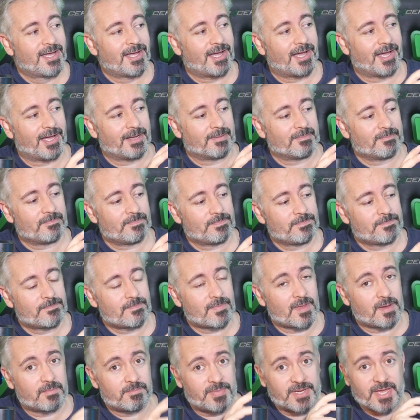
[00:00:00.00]

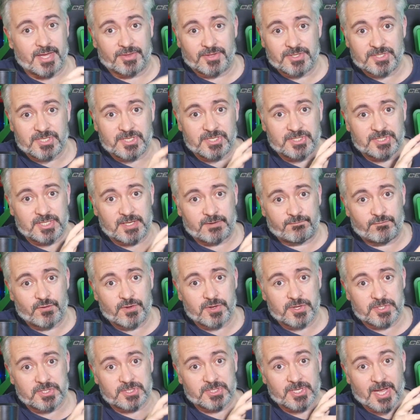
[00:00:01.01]
But yeah, this is the
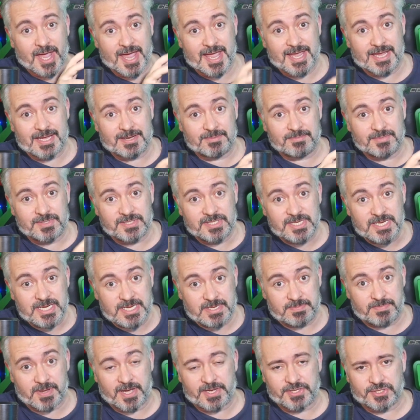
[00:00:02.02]
first
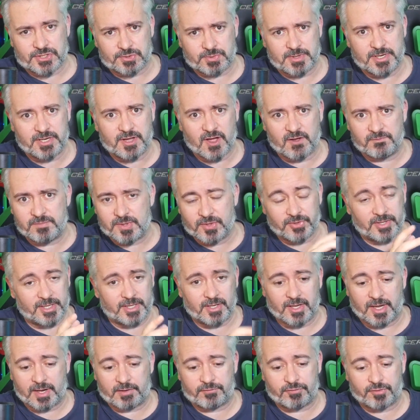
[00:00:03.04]
AMD-based rig I built
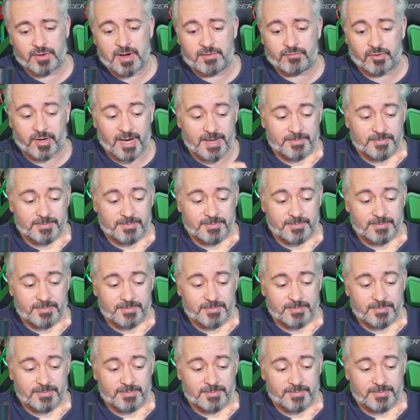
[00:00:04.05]
in like forever.